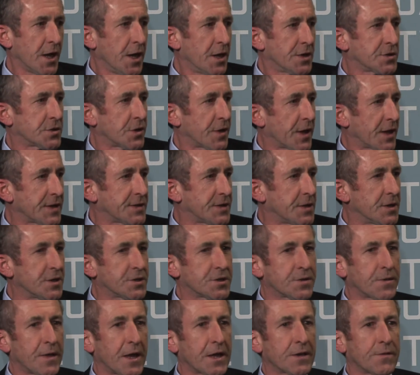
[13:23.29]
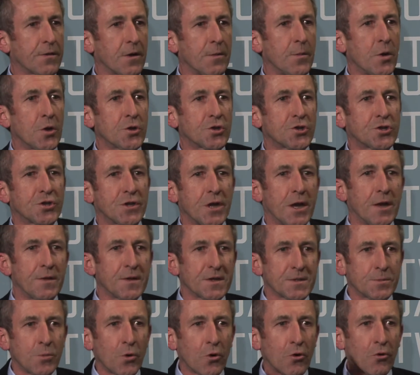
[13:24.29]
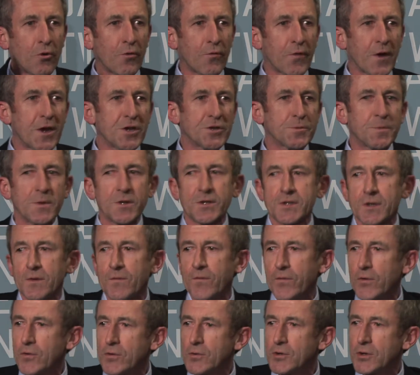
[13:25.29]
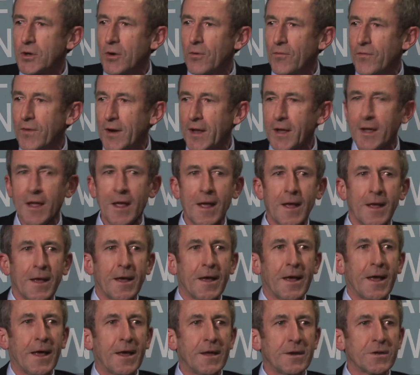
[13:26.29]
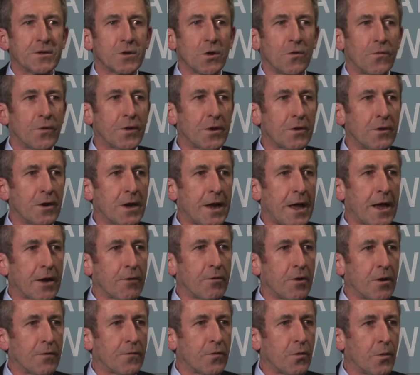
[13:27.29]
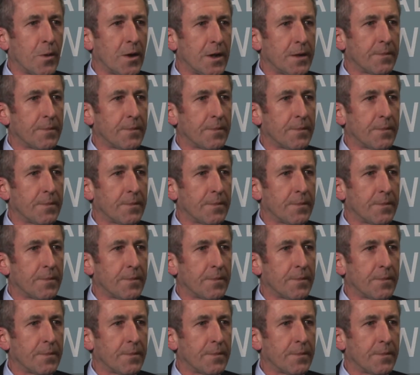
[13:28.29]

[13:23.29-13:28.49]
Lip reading: So that's it. Thanks very much. There's more refreshments and food, hopefully, and hopefully you'll hang around for a while.